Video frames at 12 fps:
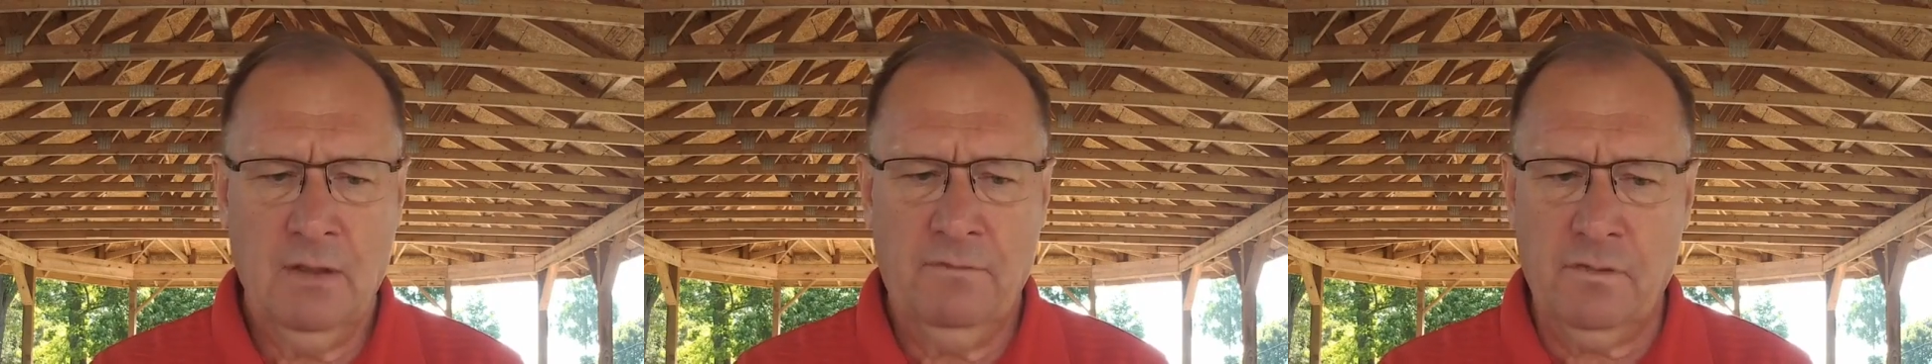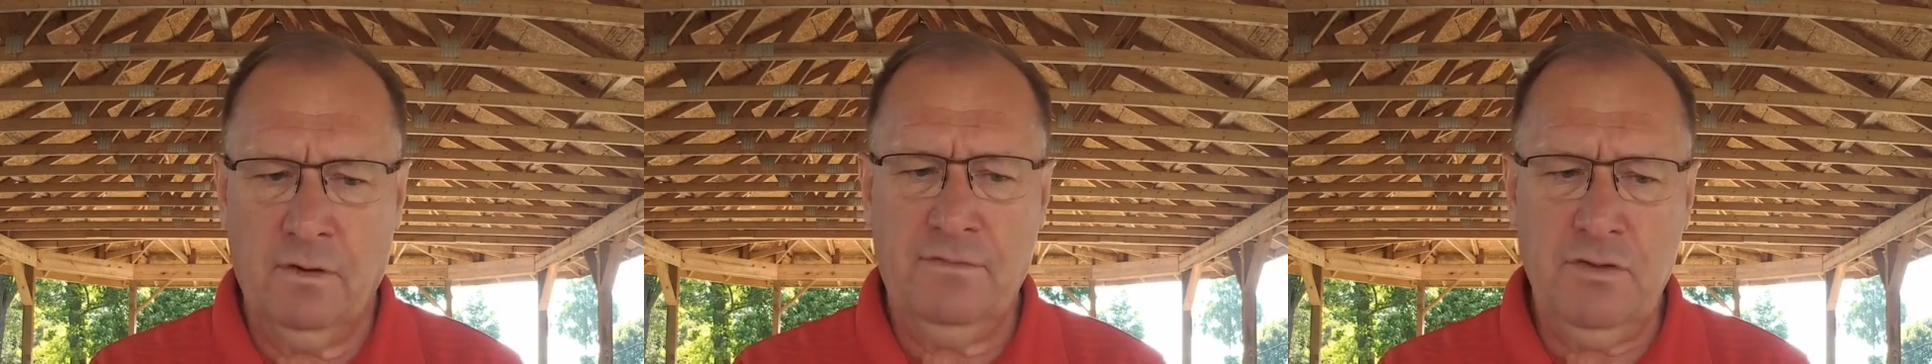
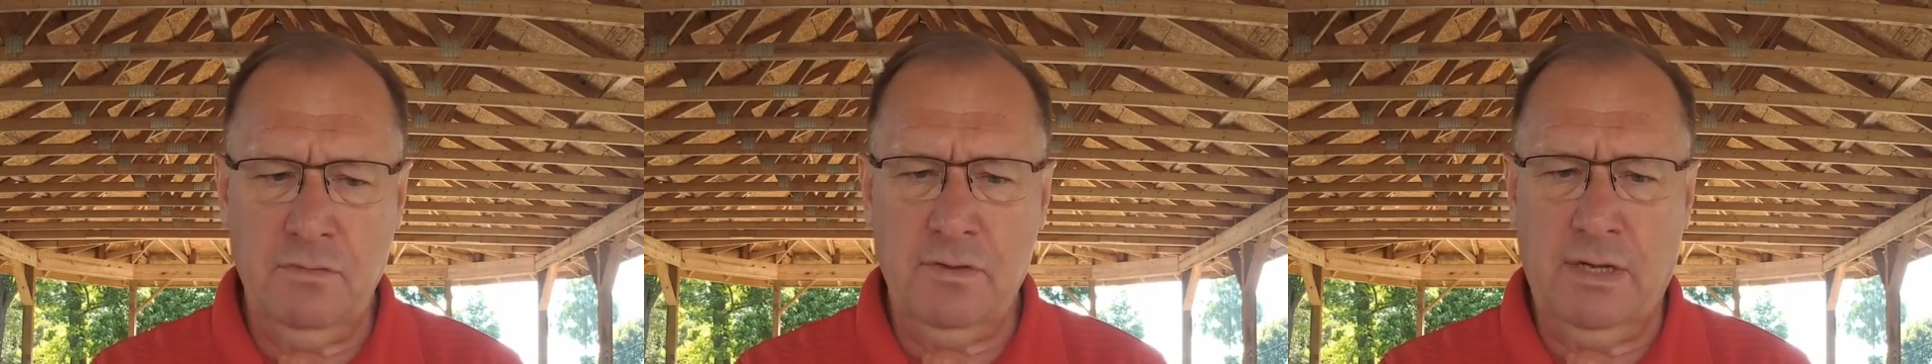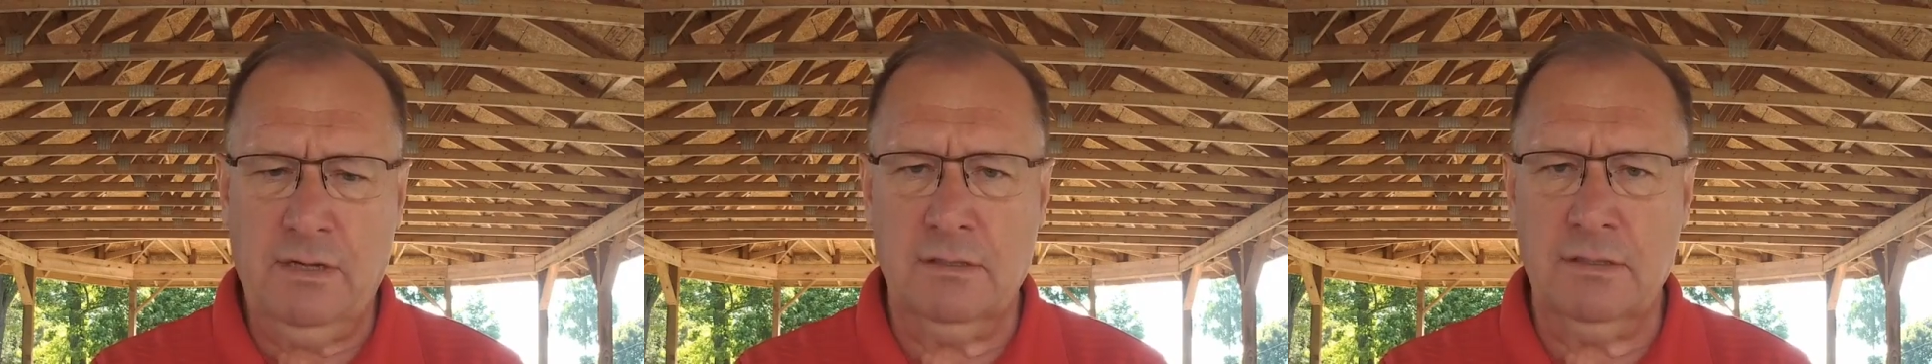for a few
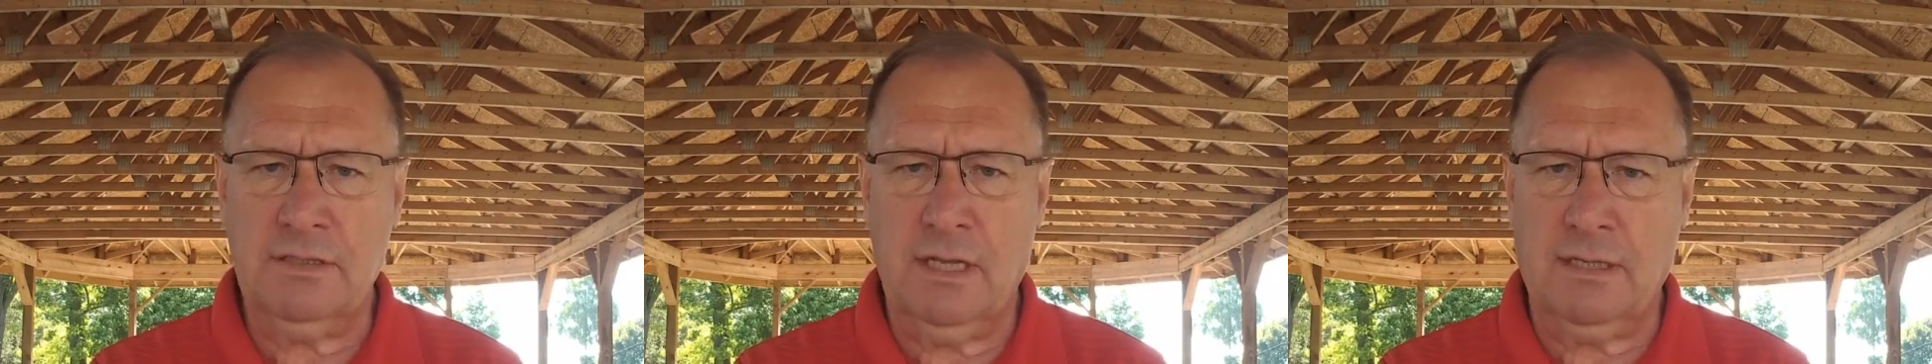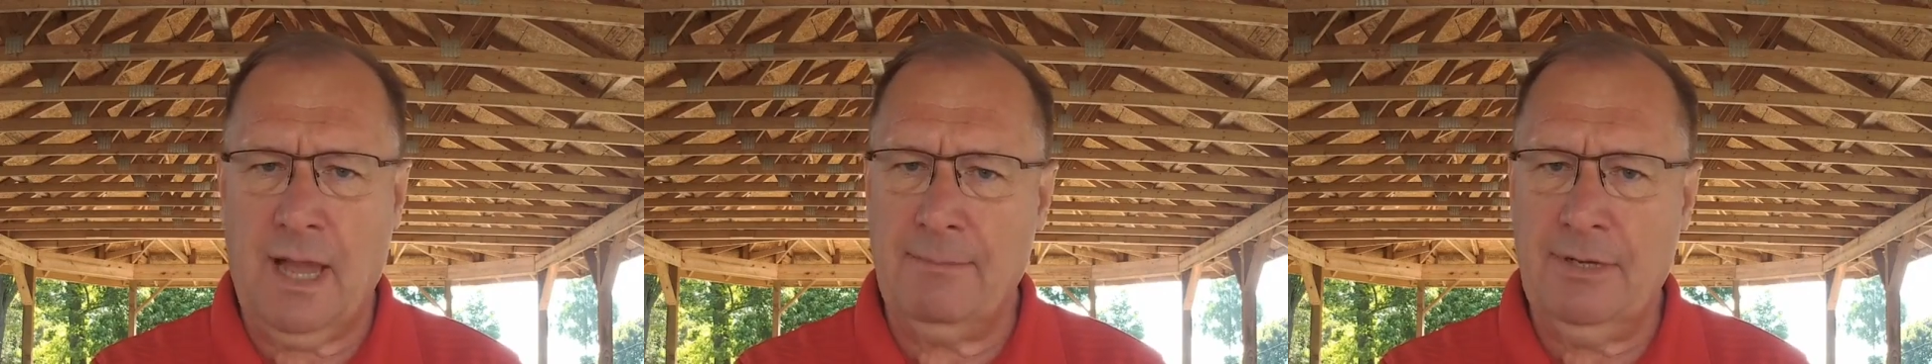years a
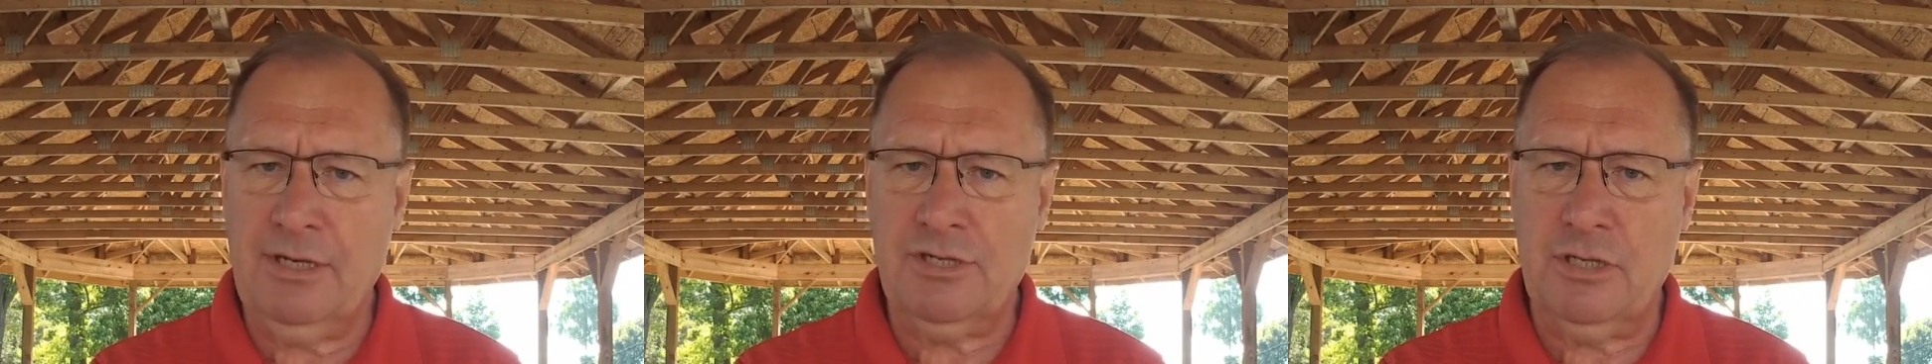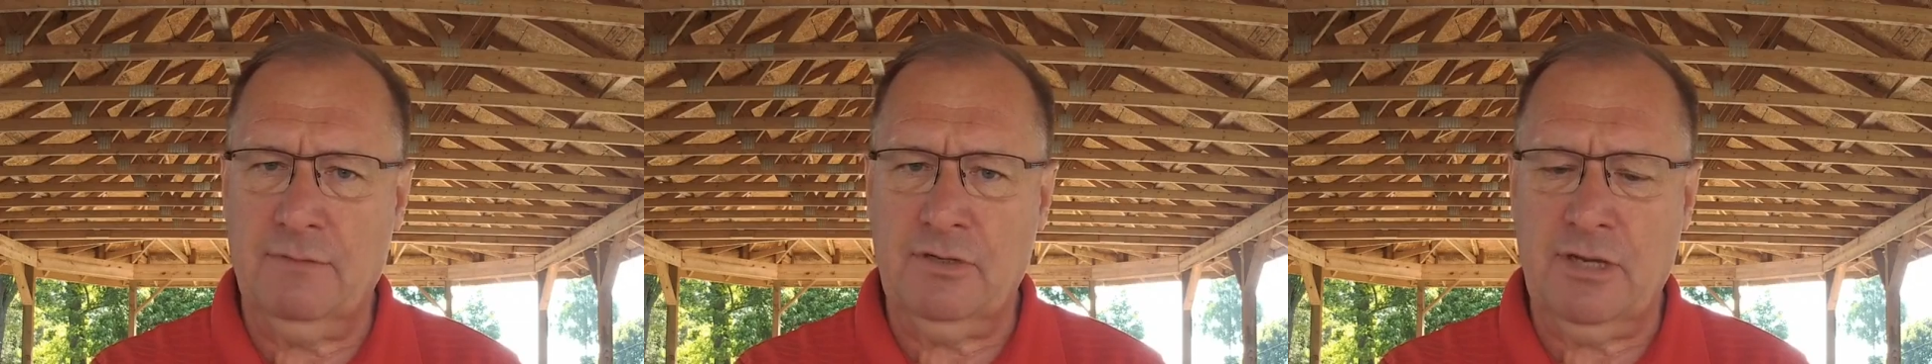
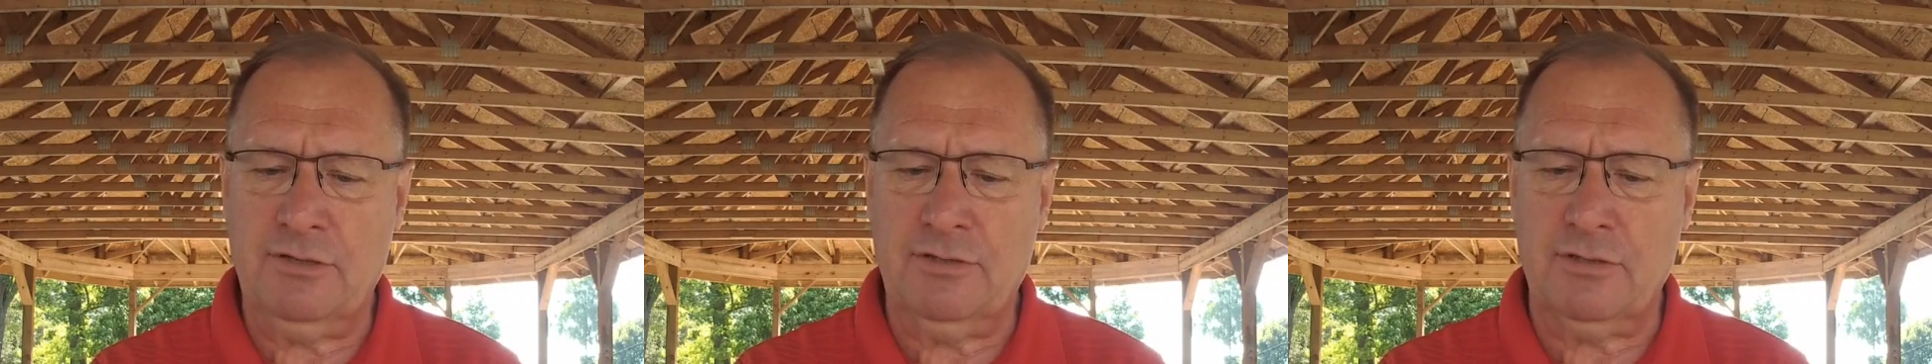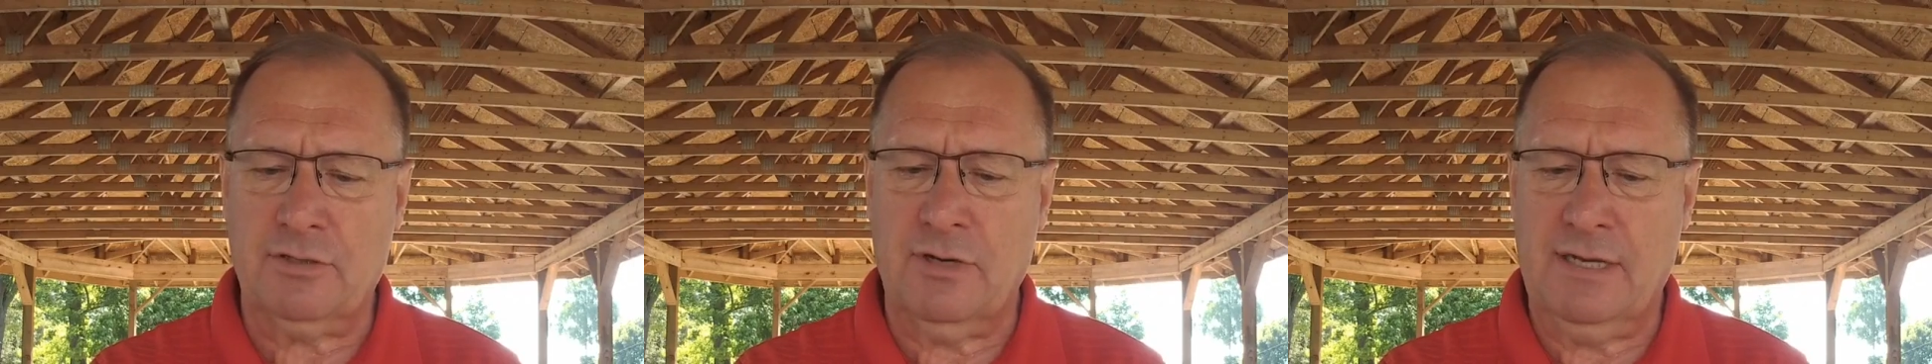combination of United
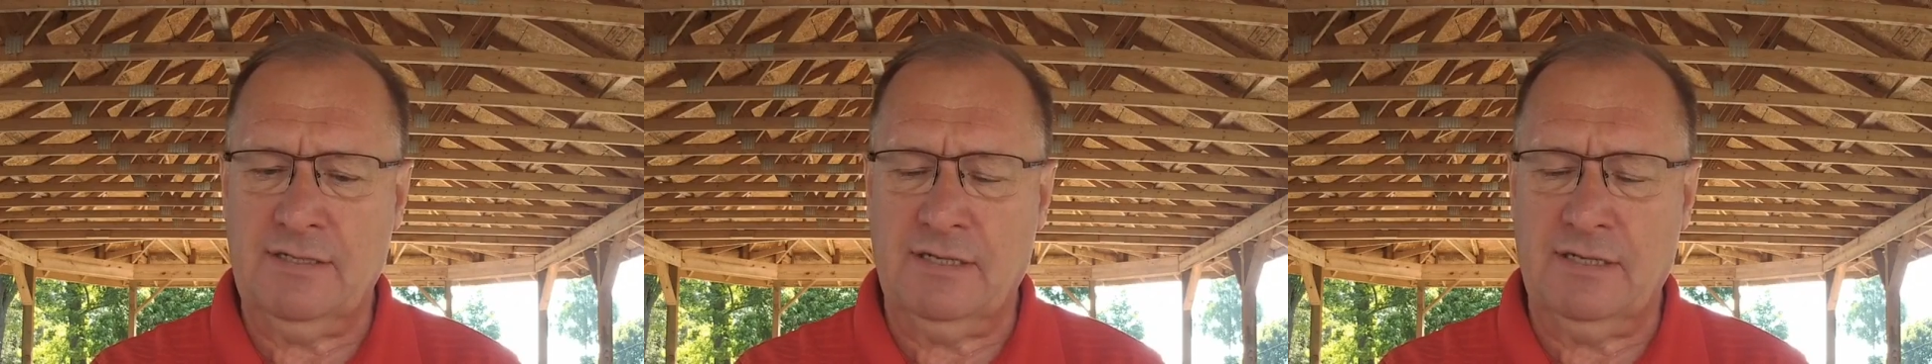Church of Christ,